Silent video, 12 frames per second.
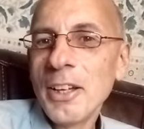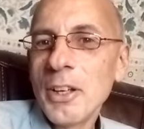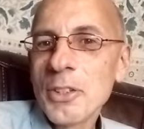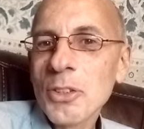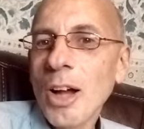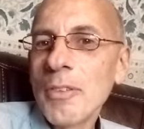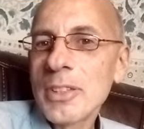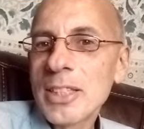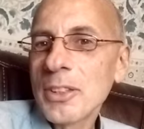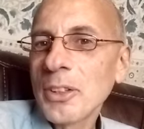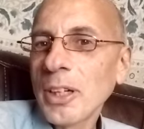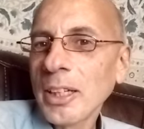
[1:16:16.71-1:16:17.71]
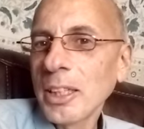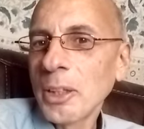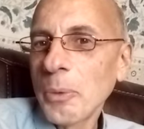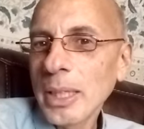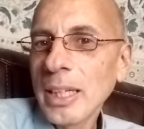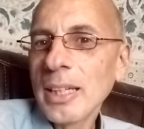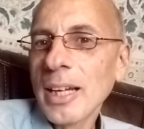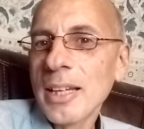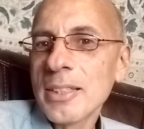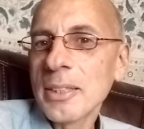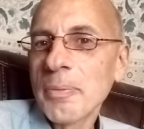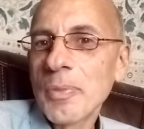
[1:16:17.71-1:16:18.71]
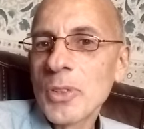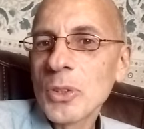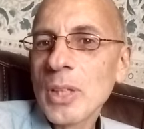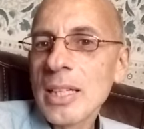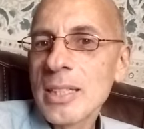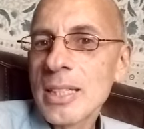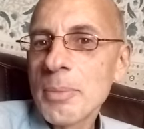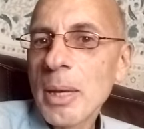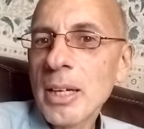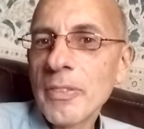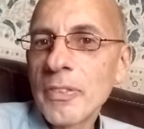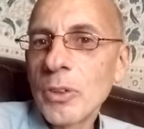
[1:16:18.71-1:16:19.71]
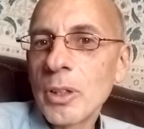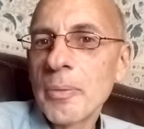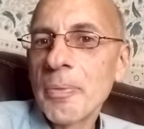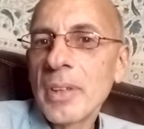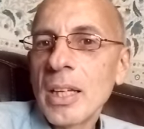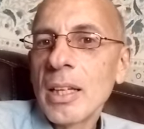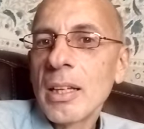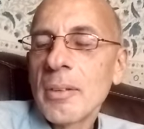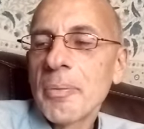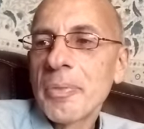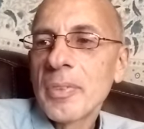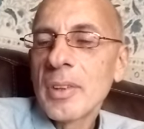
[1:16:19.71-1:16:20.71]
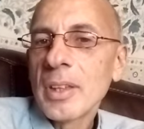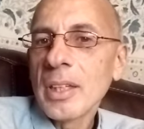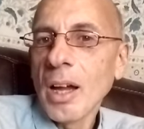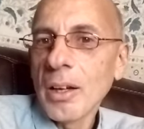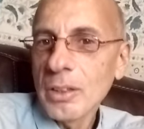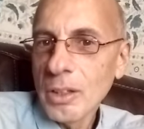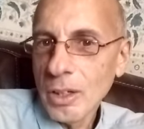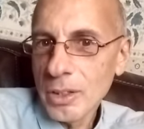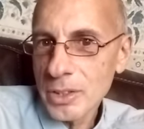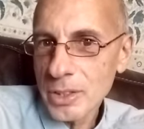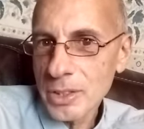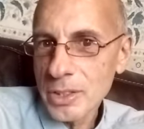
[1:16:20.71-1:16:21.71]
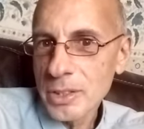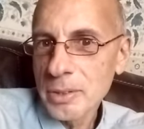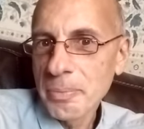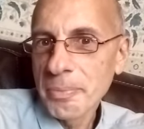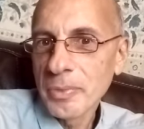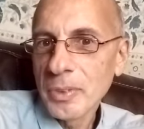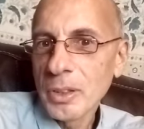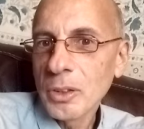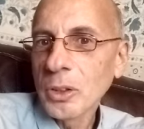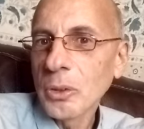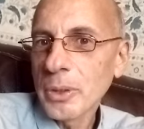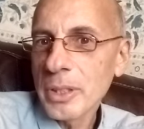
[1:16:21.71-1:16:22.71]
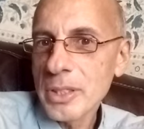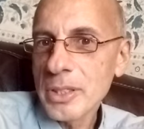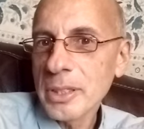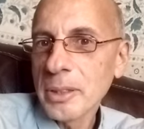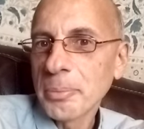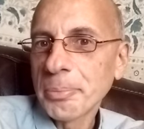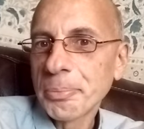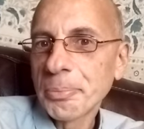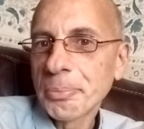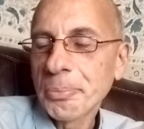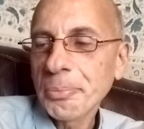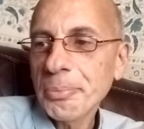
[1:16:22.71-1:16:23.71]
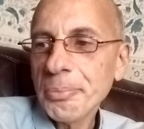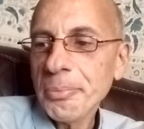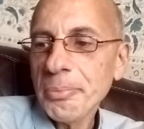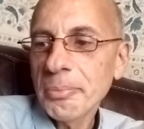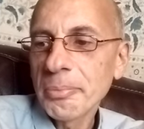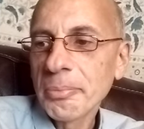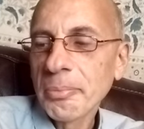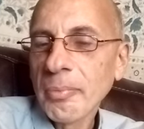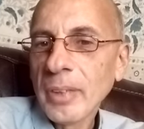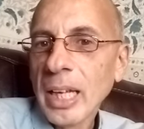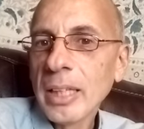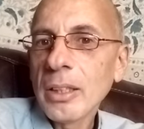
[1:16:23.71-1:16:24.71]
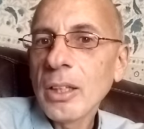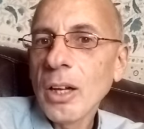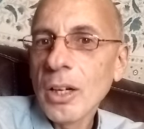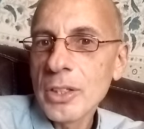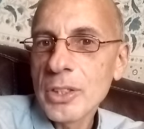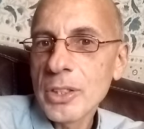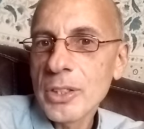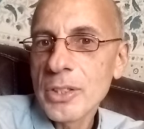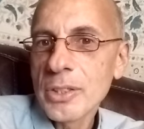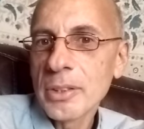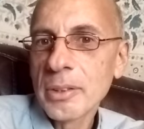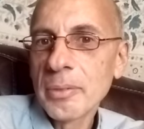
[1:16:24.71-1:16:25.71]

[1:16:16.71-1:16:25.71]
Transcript: so obviously they're not going to recognize it. So that's his metaphor. The unconscious currency and the conscious